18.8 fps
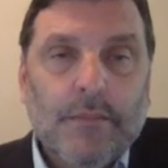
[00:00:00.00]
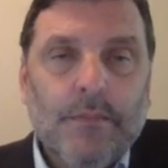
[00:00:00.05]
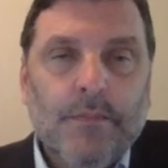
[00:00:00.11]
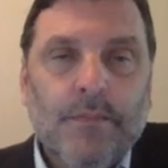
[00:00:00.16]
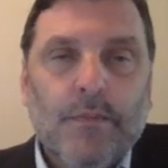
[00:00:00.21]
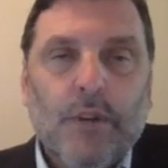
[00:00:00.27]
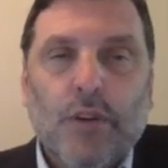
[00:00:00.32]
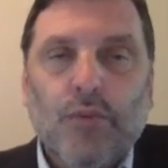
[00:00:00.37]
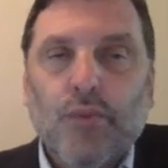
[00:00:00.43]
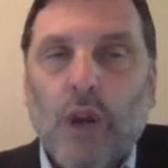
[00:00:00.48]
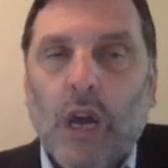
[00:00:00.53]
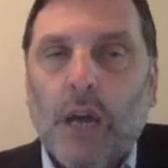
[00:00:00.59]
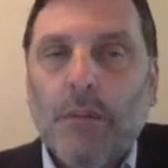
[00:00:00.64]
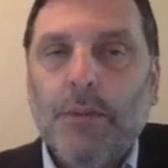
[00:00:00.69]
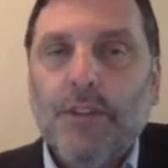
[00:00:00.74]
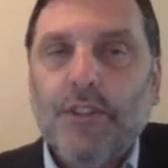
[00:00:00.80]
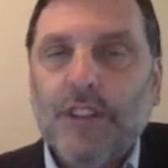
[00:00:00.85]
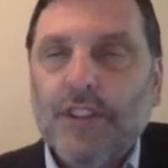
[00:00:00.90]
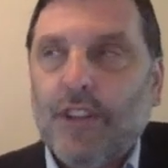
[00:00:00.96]
A
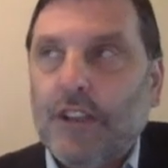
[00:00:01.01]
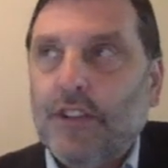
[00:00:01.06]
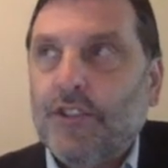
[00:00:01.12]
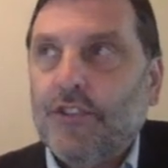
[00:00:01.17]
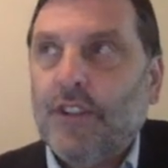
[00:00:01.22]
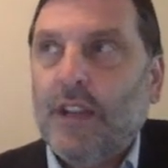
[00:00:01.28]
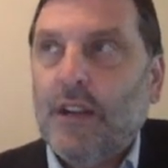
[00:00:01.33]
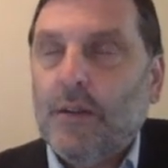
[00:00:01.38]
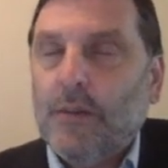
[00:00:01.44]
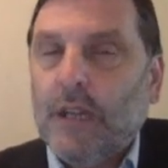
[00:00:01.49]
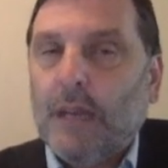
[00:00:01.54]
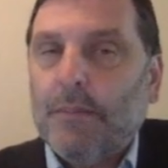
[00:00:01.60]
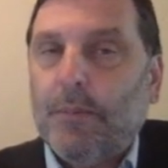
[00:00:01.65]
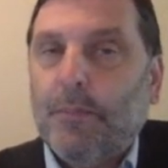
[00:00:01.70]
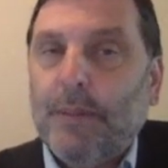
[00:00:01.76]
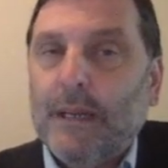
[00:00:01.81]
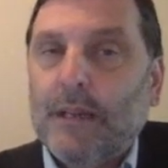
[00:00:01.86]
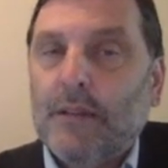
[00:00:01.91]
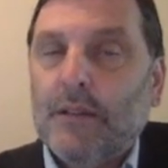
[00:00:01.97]
rhombus is a certain type
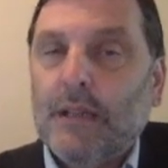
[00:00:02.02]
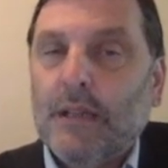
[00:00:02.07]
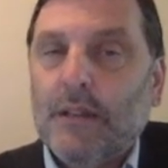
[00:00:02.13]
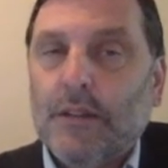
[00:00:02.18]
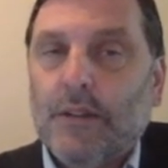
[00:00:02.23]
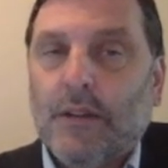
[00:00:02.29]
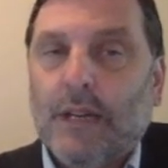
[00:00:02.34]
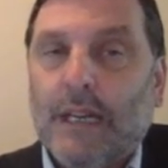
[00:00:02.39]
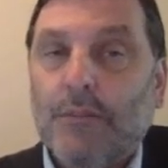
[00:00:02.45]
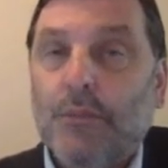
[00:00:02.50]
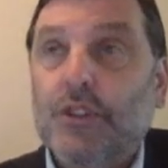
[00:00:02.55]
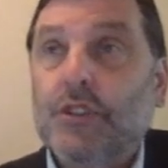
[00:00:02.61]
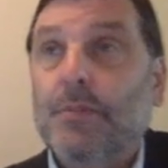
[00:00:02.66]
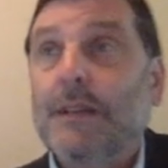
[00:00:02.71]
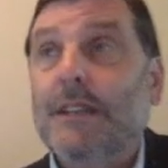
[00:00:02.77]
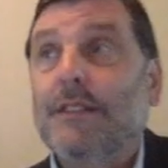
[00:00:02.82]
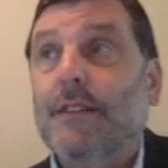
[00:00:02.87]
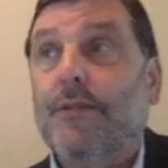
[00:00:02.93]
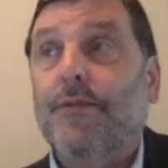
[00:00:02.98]
of parallelogram, which
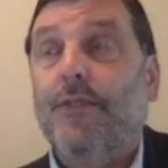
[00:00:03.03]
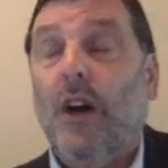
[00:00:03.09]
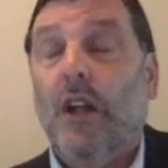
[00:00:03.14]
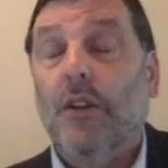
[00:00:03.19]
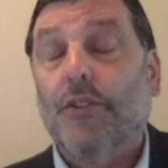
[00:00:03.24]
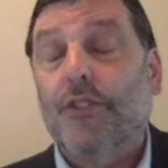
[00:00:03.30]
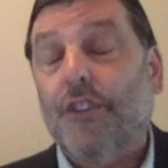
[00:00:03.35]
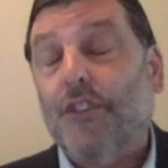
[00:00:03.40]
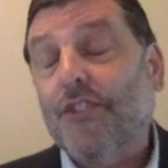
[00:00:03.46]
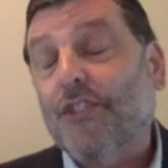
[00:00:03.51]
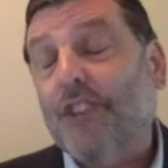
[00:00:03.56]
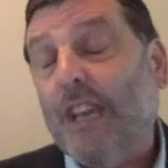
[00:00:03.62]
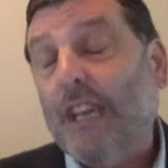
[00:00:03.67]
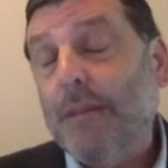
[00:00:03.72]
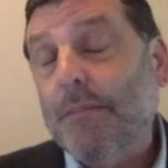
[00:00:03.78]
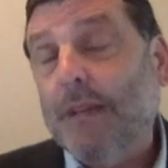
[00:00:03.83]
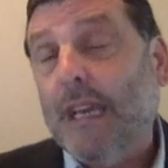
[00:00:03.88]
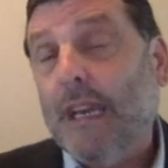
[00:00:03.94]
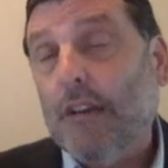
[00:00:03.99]
means it follows the
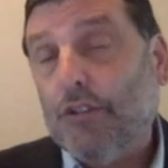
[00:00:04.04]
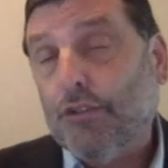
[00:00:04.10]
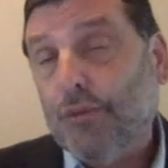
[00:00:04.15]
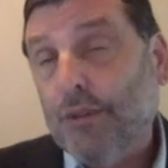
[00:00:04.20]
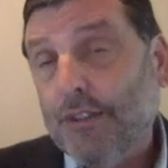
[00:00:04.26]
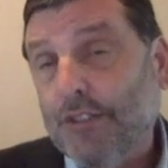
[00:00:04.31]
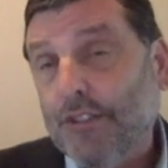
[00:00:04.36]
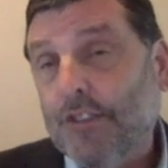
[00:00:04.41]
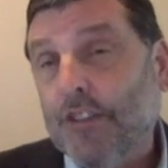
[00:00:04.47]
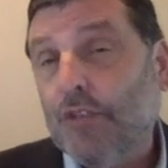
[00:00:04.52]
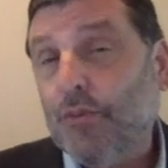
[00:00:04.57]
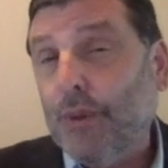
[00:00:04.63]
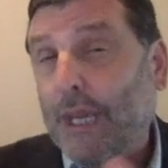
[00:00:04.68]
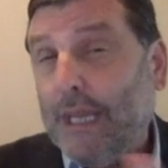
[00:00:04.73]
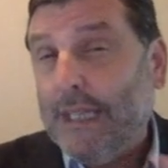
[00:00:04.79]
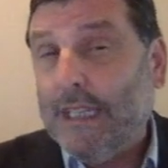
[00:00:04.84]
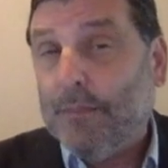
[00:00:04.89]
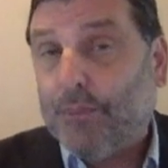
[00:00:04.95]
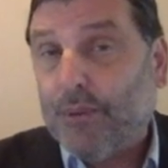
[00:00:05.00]
same characteristics as we
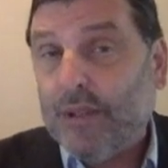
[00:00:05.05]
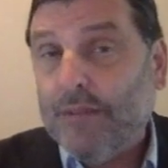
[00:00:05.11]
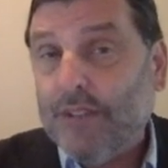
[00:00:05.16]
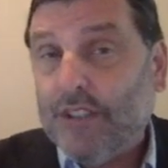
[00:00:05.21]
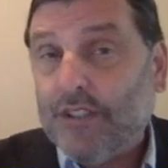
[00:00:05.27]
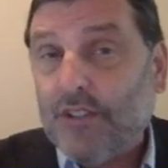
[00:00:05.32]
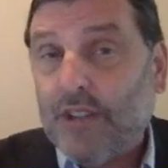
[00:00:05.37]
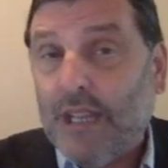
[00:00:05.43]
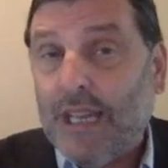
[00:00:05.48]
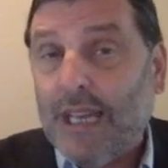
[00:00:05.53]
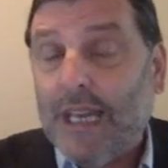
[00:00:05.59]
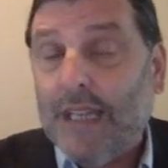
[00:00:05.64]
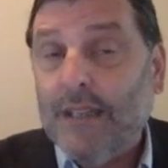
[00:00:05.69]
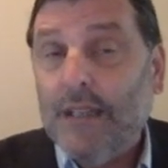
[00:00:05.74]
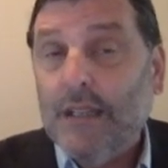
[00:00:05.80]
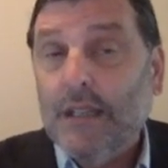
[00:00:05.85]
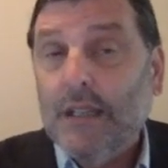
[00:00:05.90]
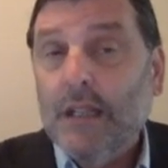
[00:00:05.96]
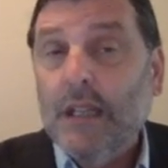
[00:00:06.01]
had in that previous slide,
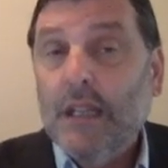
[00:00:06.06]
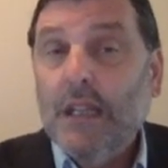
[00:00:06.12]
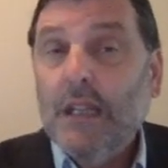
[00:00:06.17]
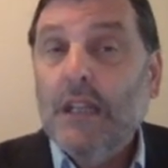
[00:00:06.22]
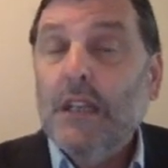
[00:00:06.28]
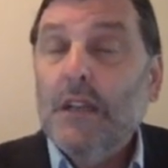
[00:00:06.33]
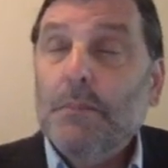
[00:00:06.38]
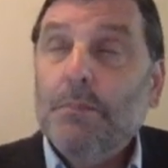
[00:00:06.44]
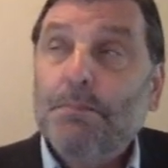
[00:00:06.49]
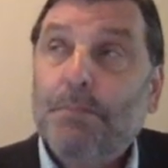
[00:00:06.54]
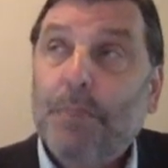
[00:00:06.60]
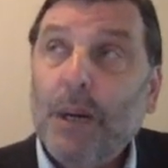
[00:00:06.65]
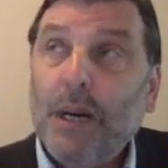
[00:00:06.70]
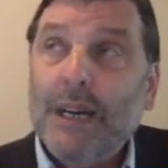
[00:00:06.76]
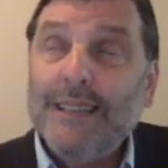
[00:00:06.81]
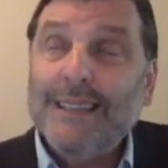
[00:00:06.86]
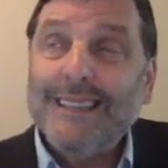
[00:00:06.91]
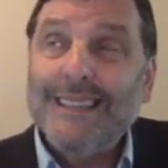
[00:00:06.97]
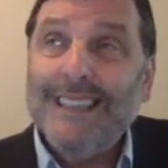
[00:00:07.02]

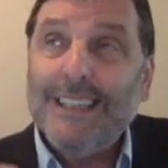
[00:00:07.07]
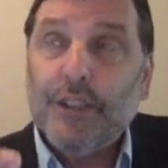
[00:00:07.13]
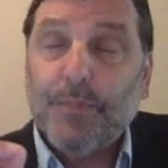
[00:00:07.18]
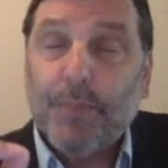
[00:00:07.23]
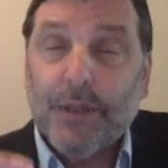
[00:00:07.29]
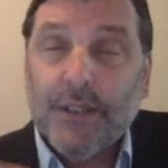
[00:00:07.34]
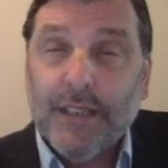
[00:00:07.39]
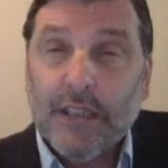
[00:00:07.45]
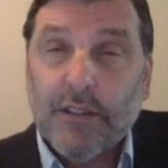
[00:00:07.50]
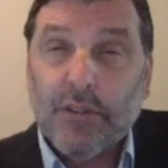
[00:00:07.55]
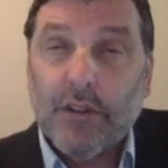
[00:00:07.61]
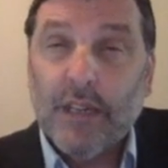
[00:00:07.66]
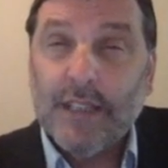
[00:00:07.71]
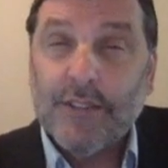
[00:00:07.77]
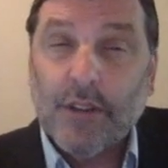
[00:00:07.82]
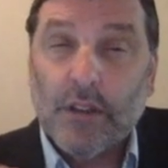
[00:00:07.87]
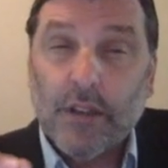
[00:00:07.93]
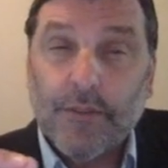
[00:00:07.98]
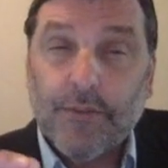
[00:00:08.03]
but it's particular, it
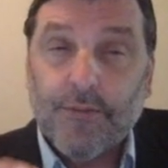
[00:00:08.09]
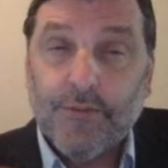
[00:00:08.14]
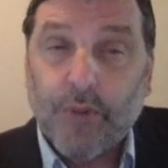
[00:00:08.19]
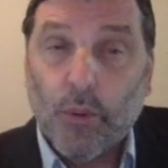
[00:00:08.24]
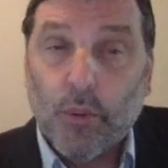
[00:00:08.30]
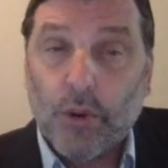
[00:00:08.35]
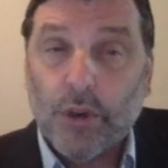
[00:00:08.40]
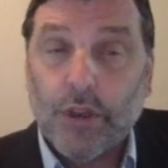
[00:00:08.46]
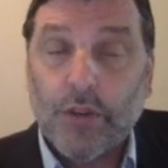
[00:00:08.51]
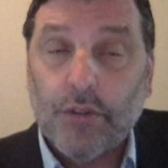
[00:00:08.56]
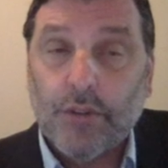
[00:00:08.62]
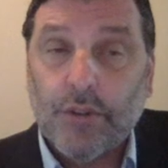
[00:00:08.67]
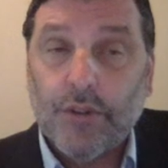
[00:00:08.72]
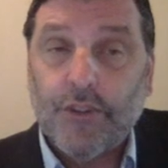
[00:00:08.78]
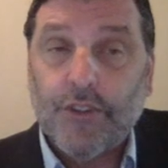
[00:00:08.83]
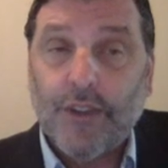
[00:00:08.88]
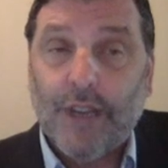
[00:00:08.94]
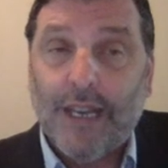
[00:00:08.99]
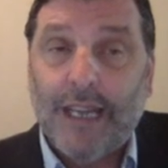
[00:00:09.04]
has only 4
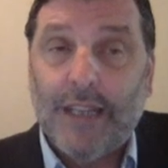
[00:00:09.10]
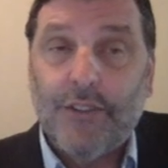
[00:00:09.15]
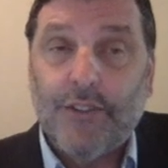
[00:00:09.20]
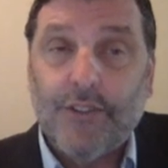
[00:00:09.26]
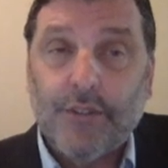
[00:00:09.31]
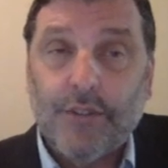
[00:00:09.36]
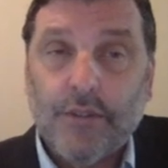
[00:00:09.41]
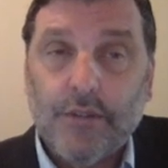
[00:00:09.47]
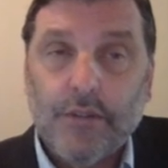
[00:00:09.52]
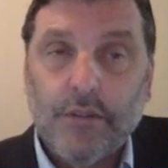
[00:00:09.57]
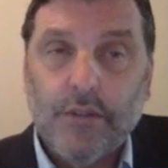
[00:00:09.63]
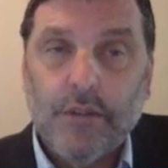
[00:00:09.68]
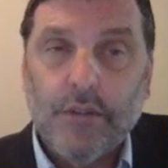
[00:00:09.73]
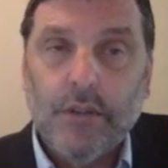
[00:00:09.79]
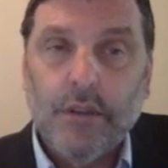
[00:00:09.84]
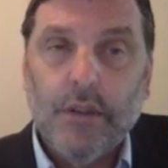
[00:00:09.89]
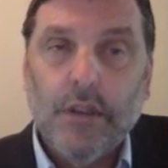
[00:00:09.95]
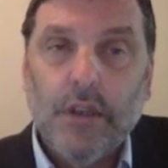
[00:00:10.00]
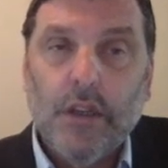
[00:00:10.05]
congruent sides.
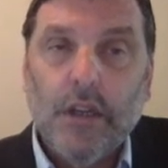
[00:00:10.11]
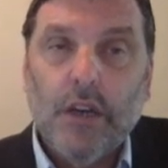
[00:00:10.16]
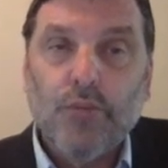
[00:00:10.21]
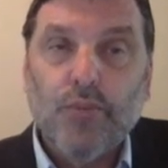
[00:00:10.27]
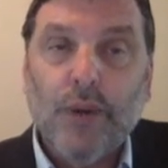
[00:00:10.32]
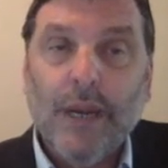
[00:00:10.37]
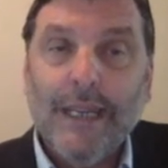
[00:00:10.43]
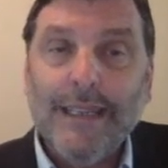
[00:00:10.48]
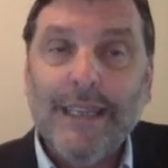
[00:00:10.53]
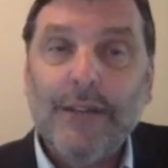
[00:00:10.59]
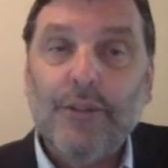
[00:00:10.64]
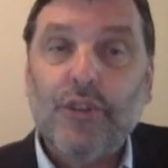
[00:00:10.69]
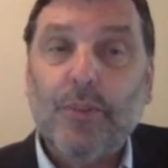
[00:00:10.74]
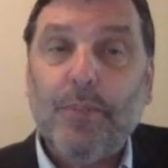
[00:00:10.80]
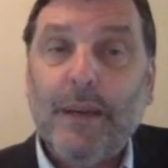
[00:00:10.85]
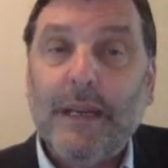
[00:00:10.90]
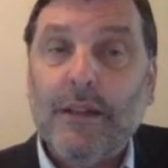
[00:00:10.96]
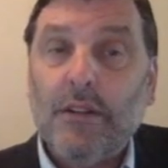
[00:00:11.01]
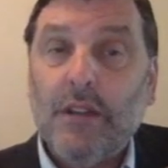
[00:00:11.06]
A rectangle is a
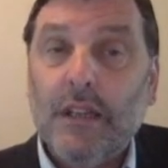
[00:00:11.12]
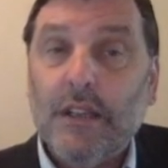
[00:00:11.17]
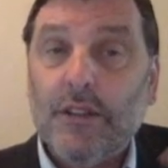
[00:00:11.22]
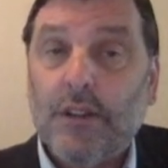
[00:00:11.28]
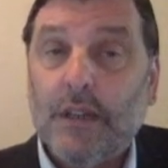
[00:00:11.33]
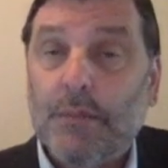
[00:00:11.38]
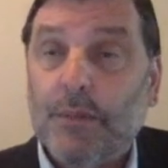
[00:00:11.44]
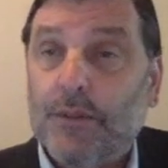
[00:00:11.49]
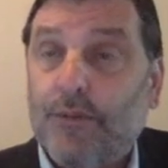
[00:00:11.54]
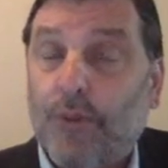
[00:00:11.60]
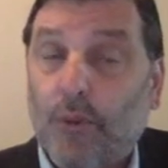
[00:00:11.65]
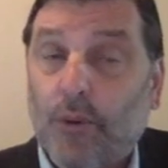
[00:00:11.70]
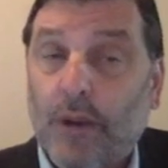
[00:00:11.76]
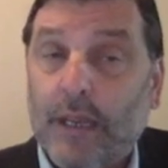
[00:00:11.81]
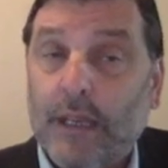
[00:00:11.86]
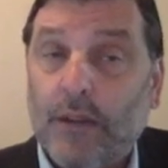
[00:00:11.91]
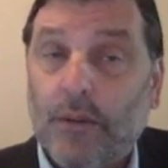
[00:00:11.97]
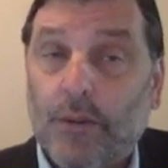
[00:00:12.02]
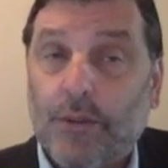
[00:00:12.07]
parallelogram with 4
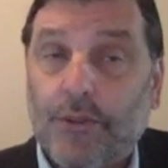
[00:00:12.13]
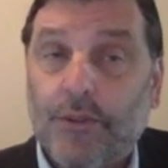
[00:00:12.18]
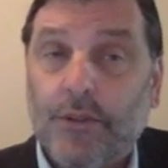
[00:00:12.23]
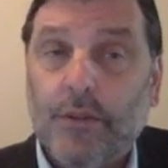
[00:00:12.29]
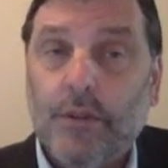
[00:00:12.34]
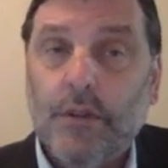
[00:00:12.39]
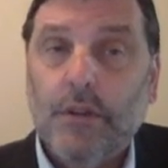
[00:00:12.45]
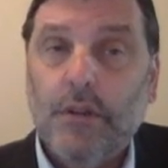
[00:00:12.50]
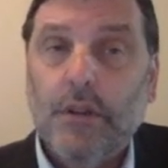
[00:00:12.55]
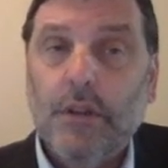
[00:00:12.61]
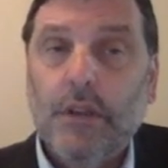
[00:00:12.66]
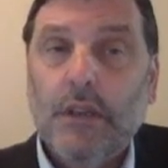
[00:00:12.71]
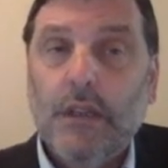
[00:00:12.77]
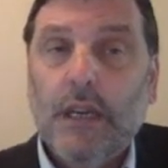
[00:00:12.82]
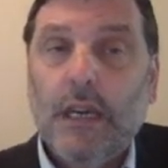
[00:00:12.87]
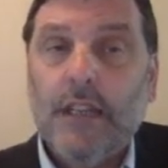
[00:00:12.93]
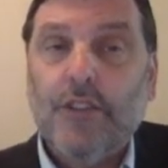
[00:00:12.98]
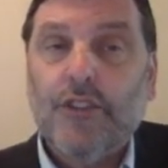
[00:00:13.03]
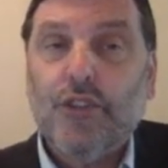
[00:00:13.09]
angles,
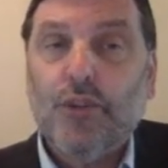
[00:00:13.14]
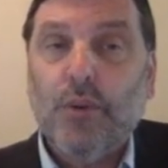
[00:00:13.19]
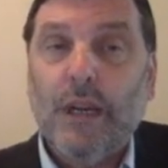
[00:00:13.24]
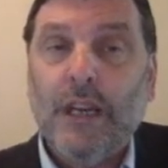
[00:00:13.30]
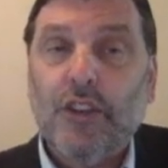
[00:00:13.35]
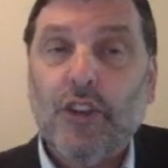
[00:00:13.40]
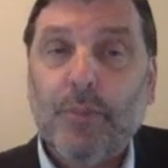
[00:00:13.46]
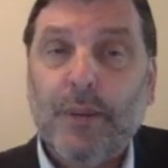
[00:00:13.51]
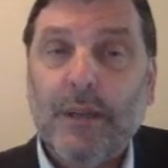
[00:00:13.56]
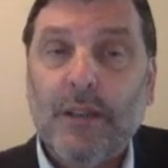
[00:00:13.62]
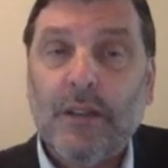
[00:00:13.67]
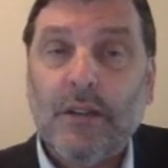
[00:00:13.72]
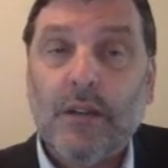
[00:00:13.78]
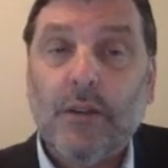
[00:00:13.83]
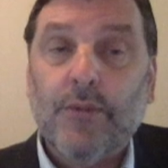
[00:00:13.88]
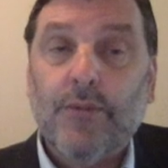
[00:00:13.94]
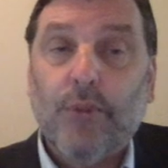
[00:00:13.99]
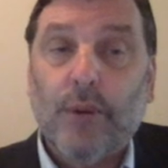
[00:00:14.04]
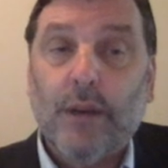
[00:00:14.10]
and a square is a parallelogram
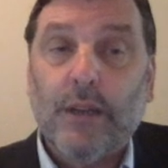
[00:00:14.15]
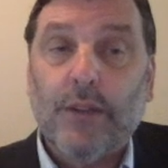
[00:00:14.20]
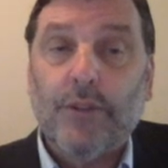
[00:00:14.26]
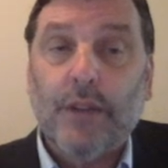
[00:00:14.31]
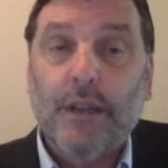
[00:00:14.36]
with 4 angles.